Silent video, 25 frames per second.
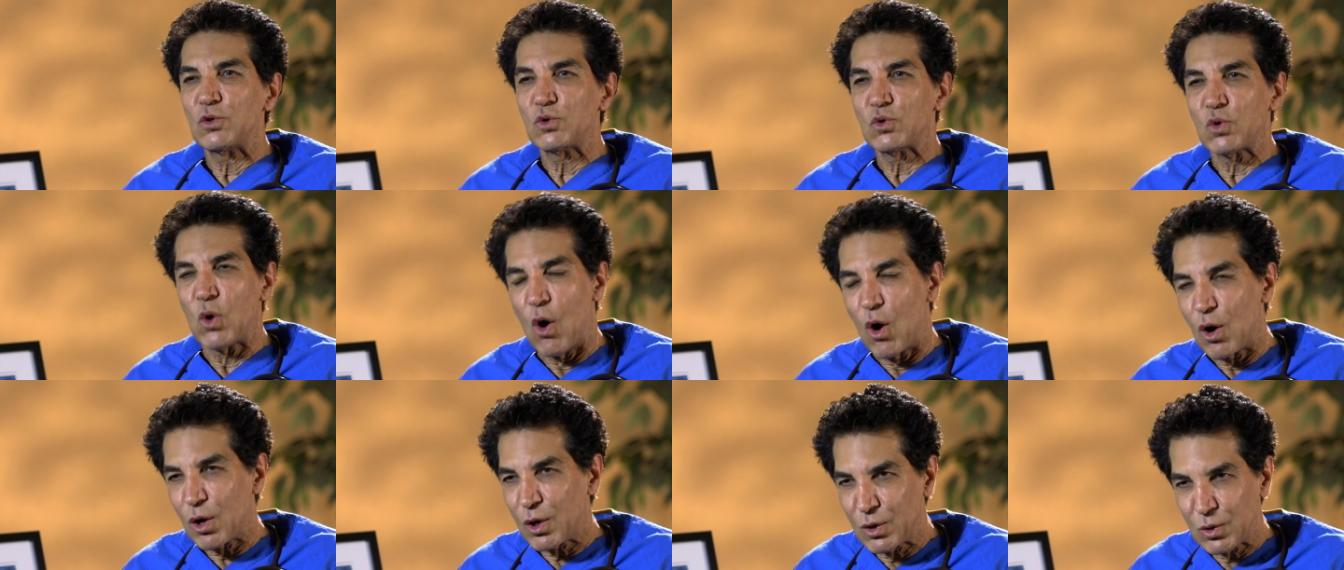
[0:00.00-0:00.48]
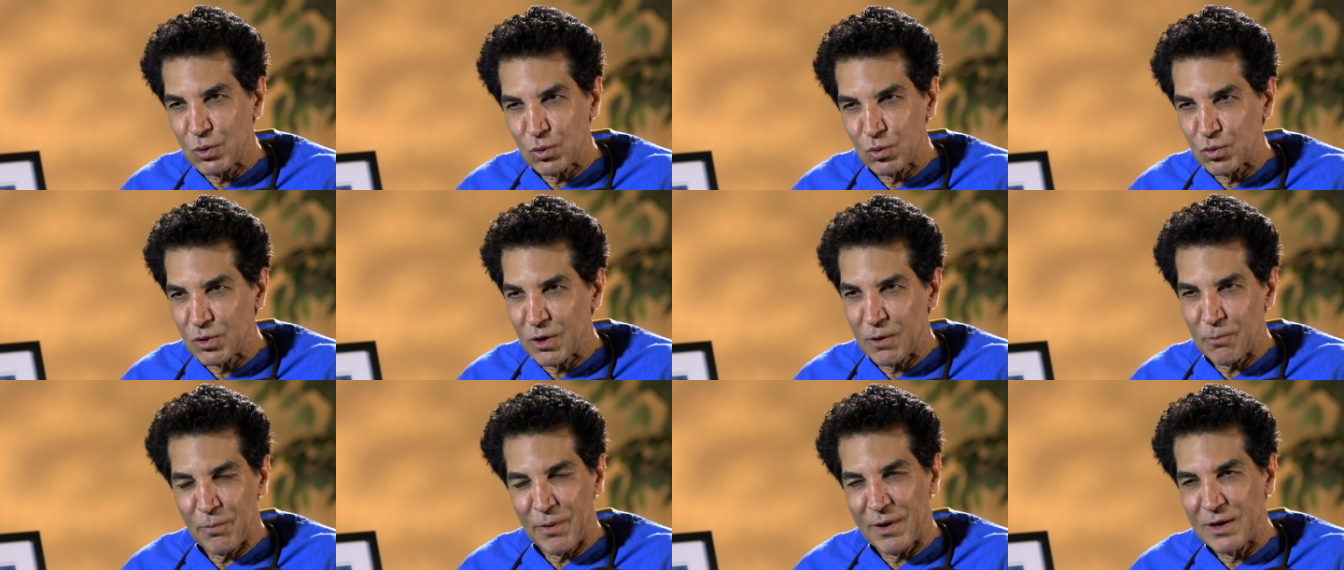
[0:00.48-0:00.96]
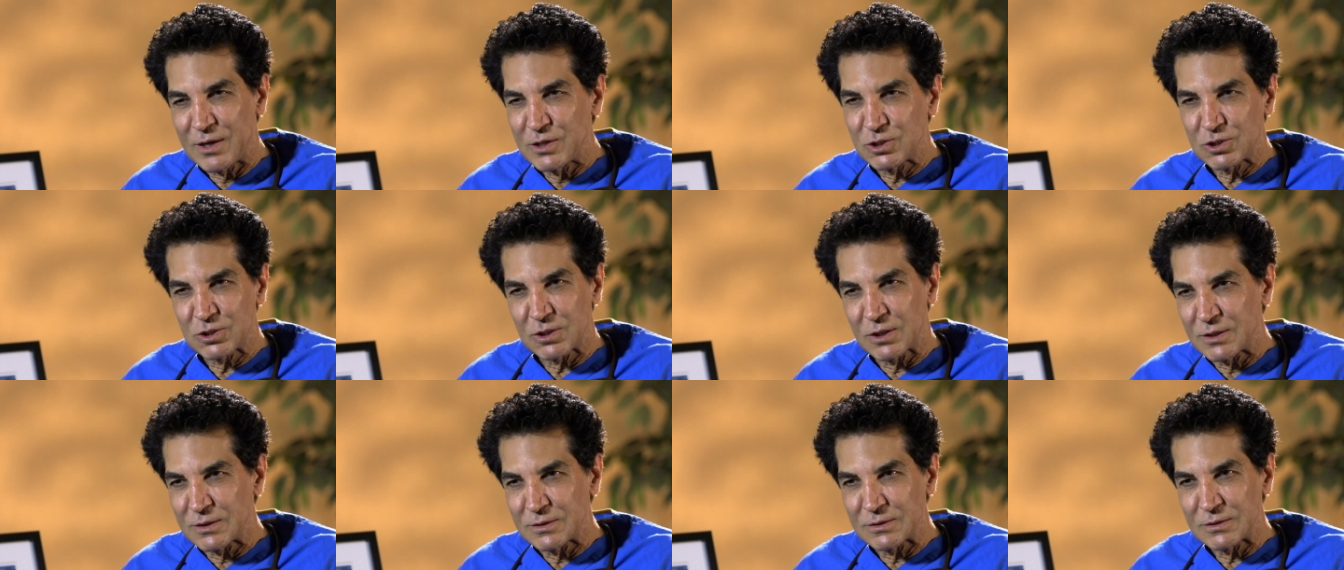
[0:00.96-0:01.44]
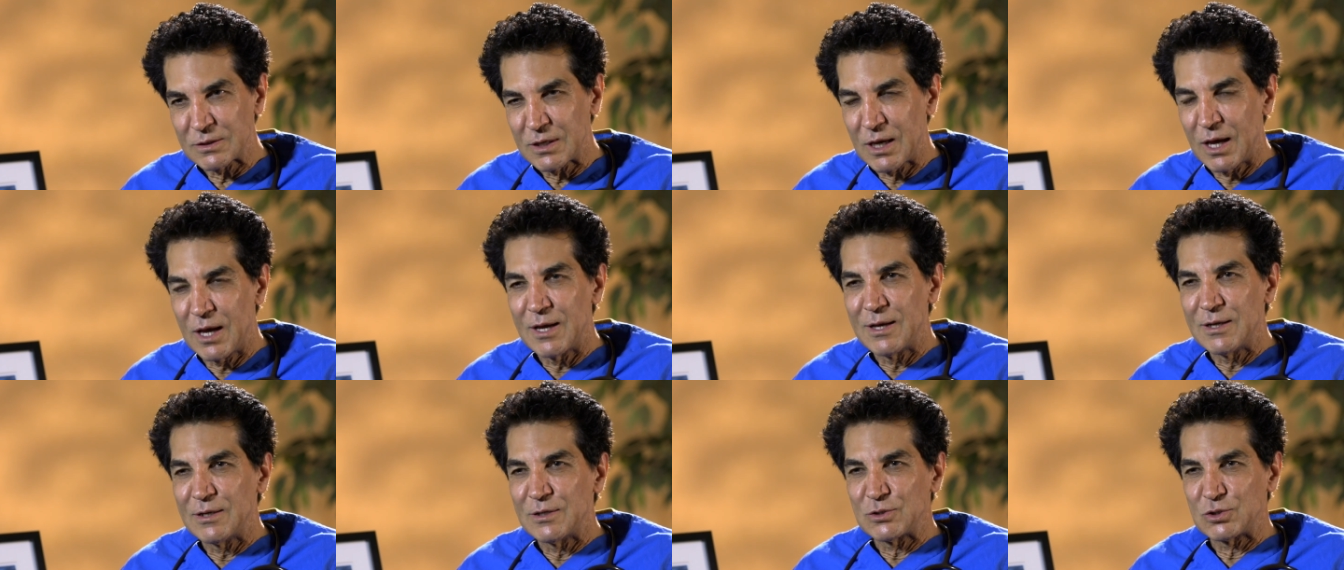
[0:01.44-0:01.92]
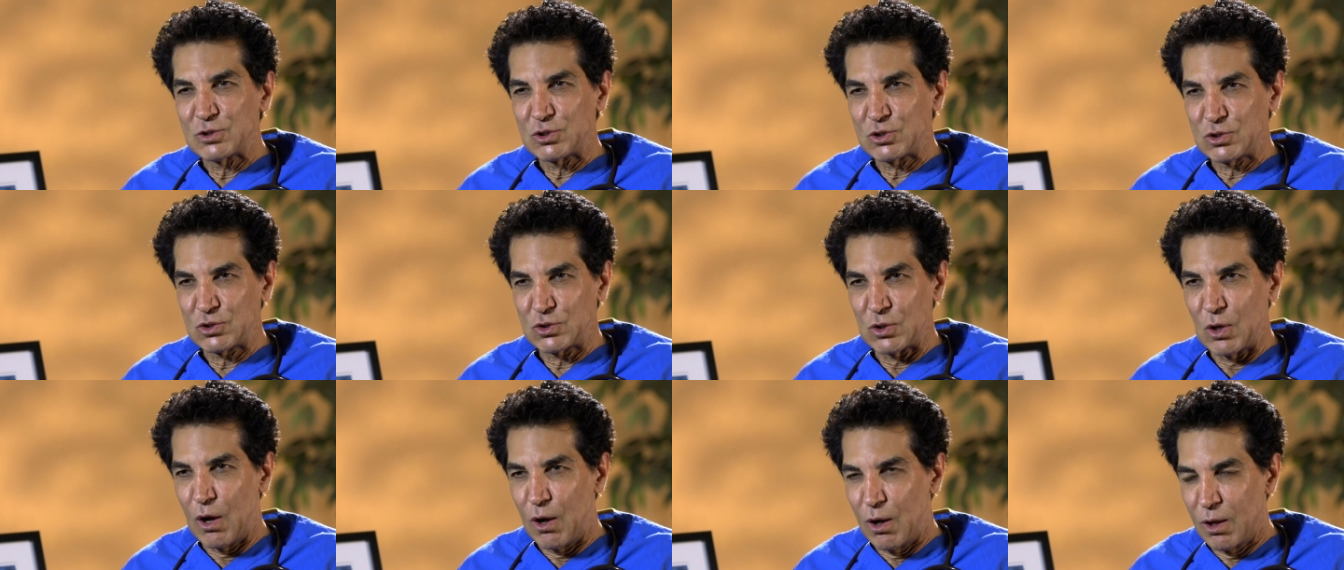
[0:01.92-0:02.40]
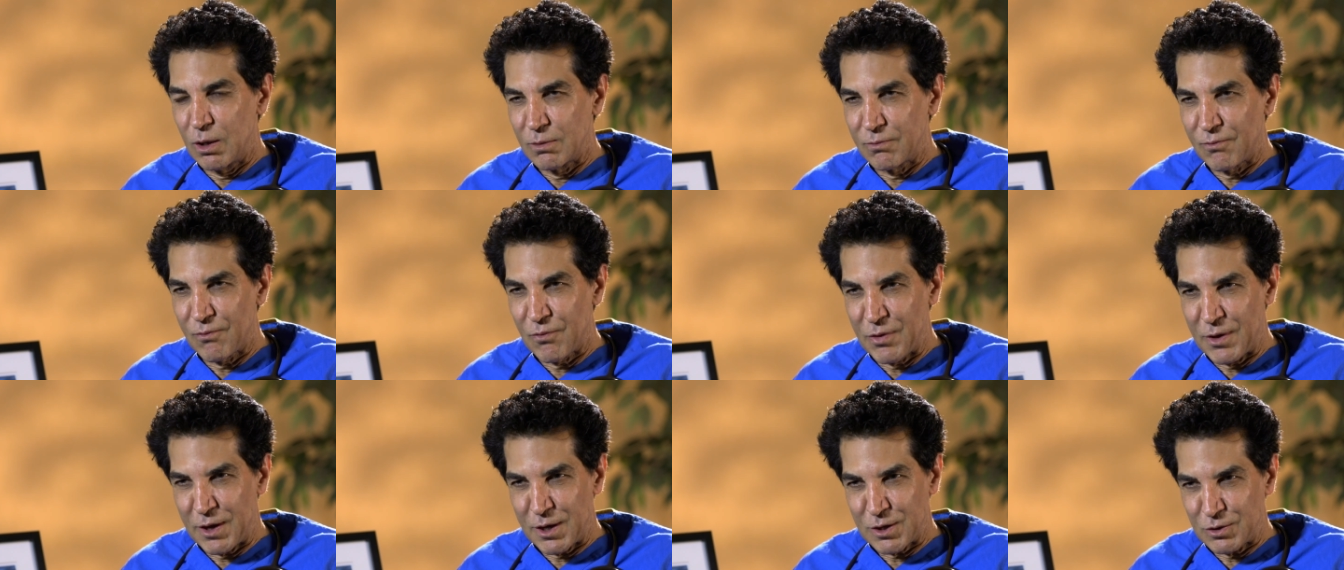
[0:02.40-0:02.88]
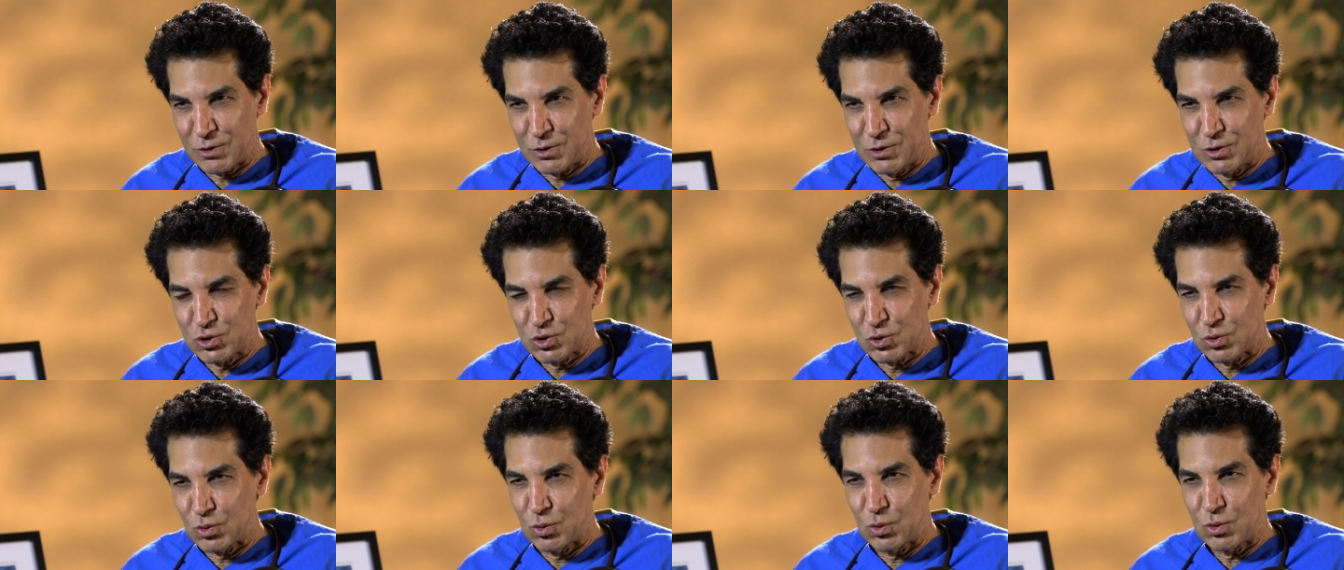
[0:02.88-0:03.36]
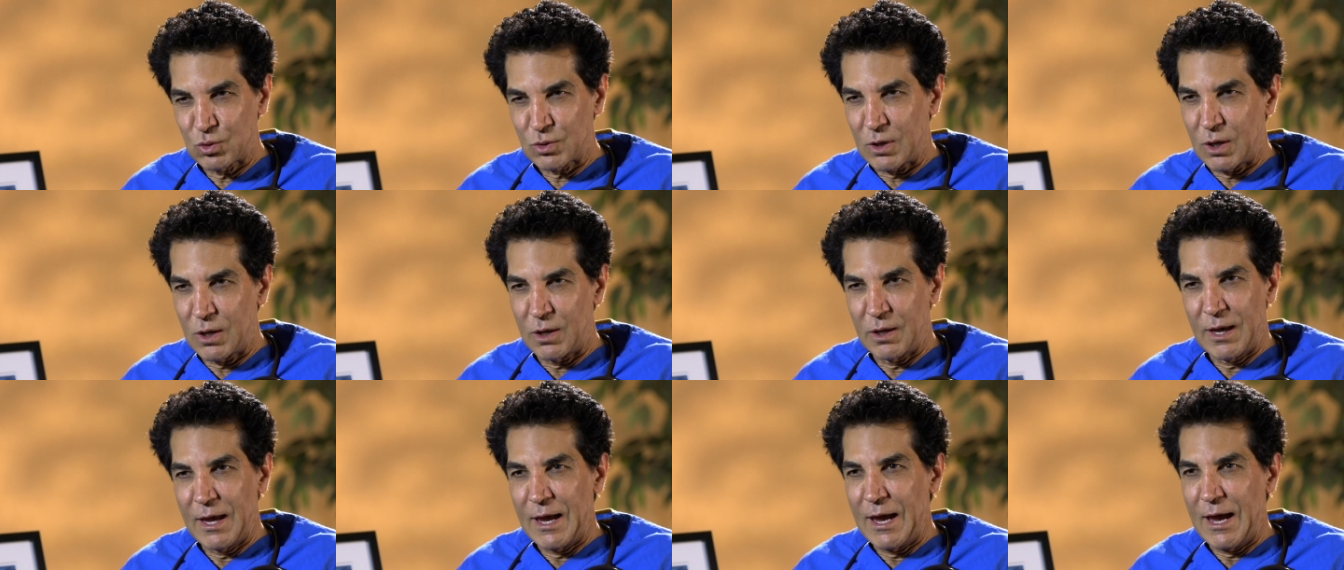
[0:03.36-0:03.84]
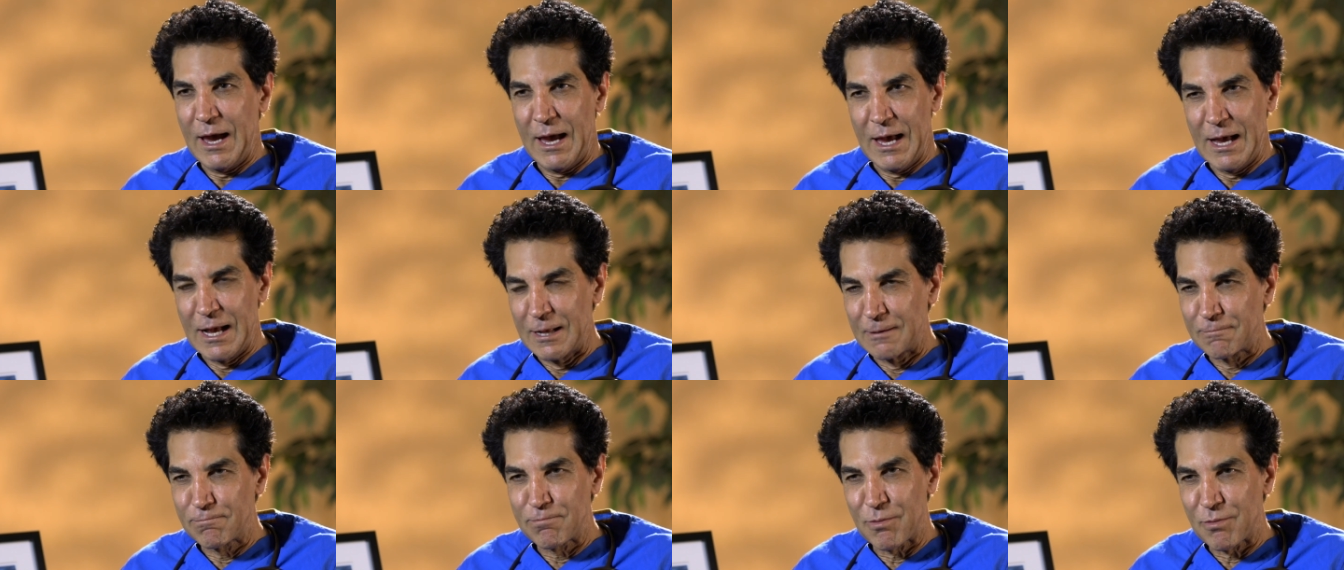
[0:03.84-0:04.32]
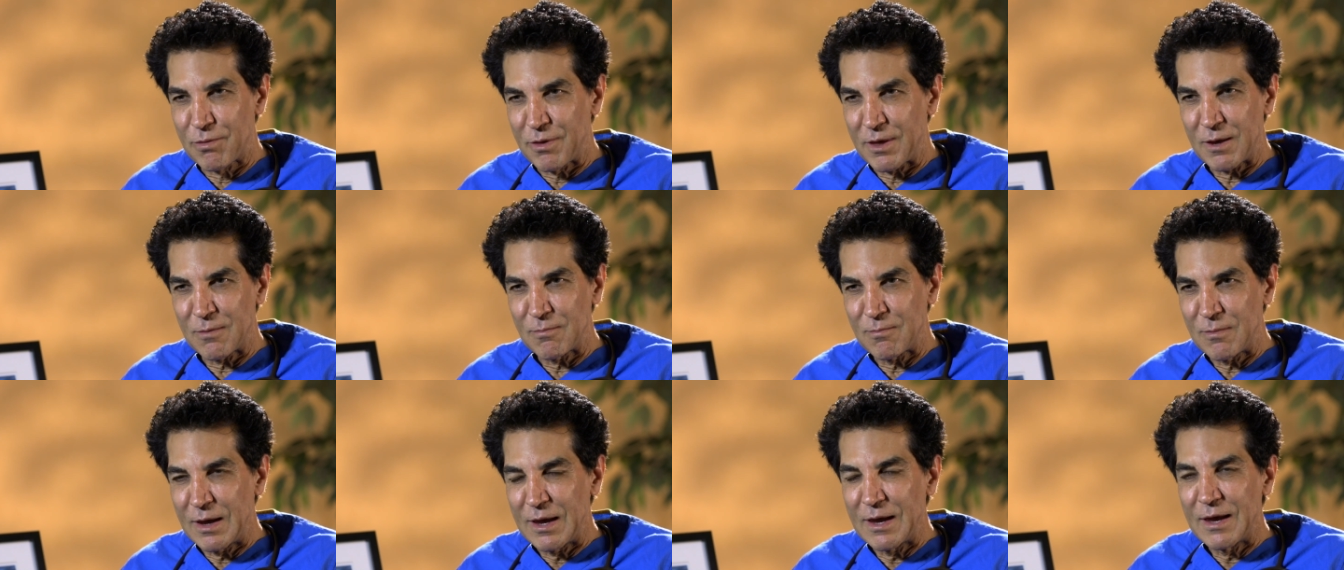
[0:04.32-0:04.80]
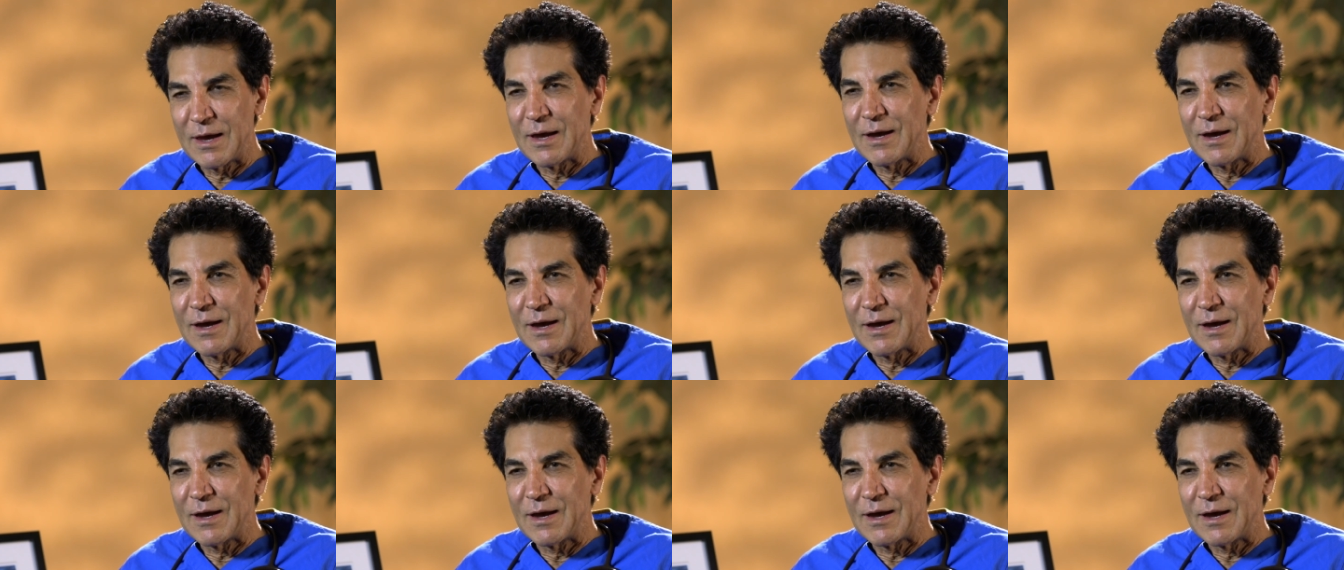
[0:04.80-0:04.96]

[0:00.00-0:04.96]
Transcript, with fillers: talking to the patient, solve their issue, help them.